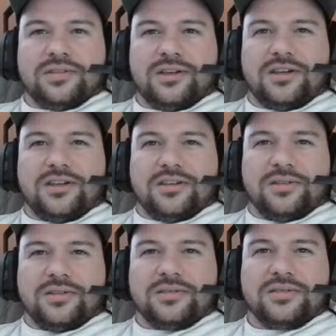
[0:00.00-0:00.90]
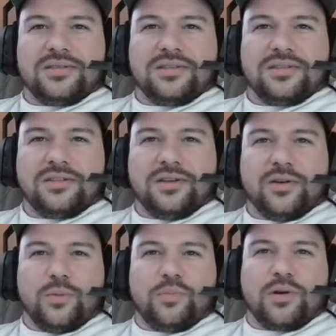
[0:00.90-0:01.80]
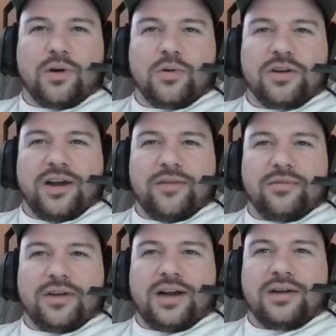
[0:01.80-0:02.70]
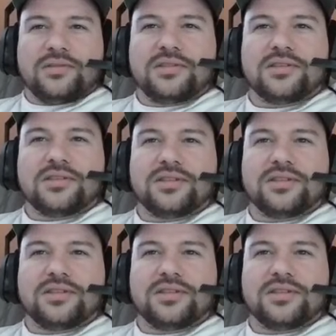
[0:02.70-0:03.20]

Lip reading: Uh-oh. No program found.